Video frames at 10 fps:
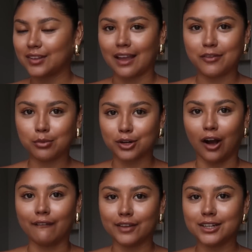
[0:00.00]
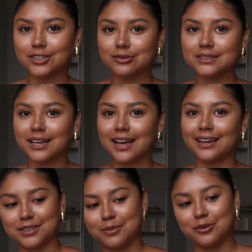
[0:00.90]
I feel more confident doing that,
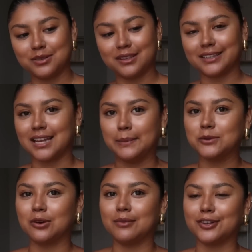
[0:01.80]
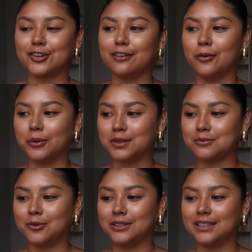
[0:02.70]
as opposed to like times where I'm like trying to focus
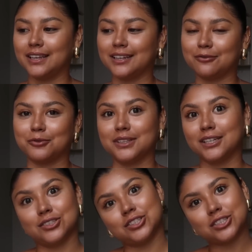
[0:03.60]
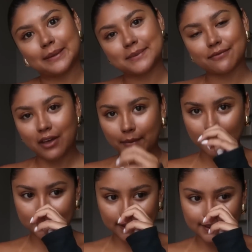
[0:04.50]
more on like relationships, if that
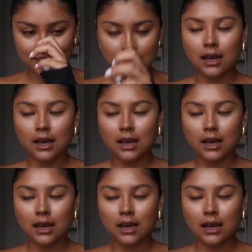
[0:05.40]
makes sense.